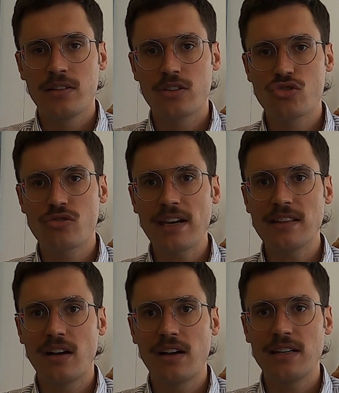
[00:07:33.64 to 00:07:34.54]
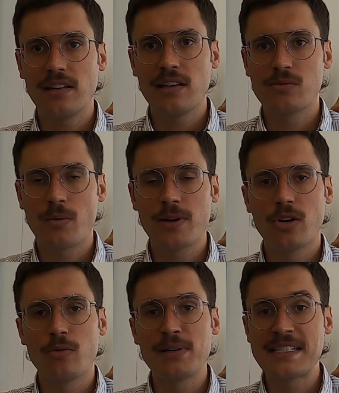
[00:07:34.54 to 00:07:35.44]
The straight line is what we
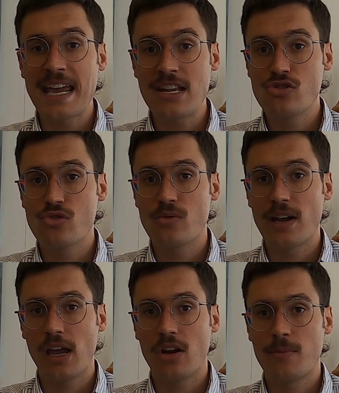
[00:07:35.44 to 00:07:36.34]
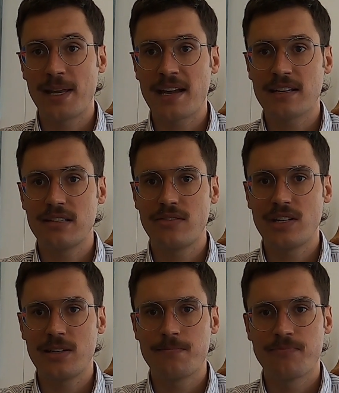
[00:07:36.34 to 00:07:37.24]
call potential economic
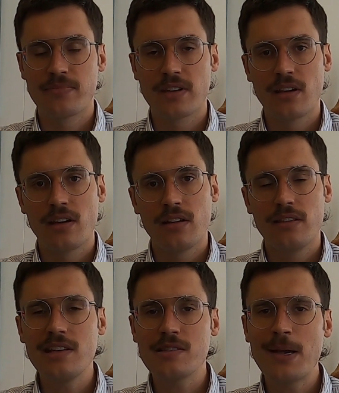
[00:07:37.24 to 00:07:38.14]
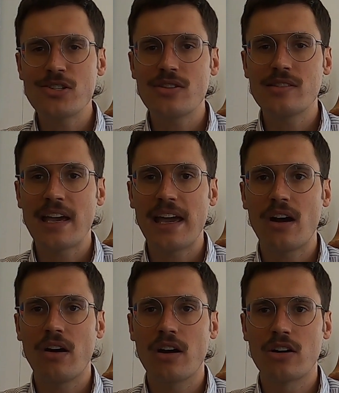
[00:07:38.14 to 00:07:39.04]
activity. This measures
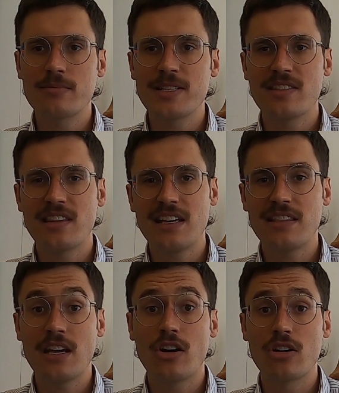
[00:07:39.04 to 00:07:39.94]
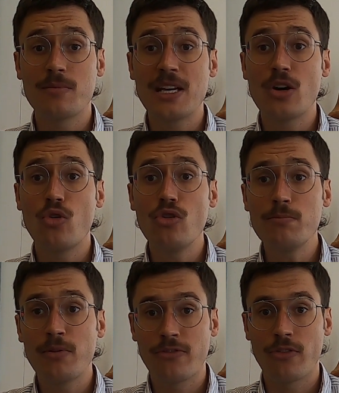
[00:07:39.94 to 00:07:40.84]
how economists think the economy
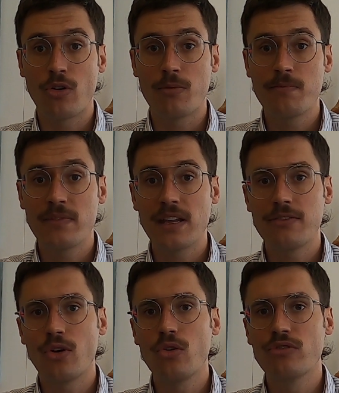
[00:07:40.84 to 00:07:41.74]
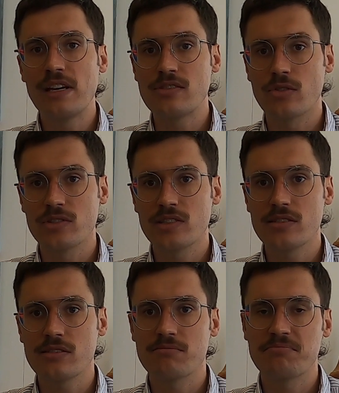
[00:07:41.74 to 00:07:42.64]
could perform if all
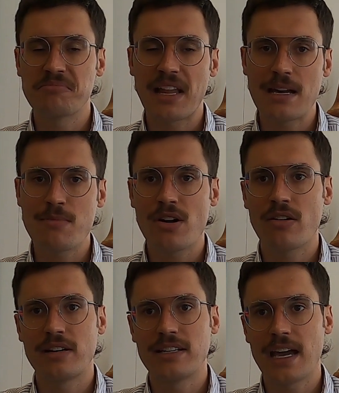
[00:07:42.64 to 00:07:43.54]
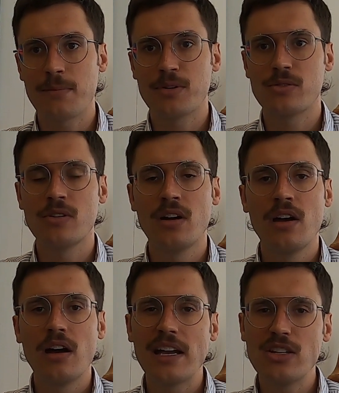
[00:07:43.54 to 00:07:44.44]
resources, labour and capital,
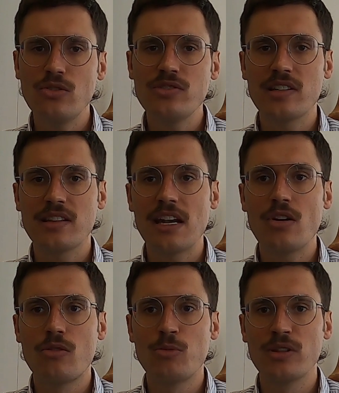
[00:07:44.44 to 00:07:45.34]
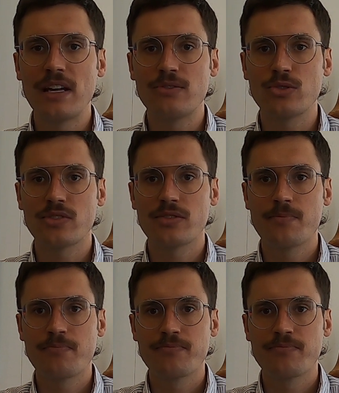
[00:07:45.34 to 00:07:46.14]
are used at their normal levels.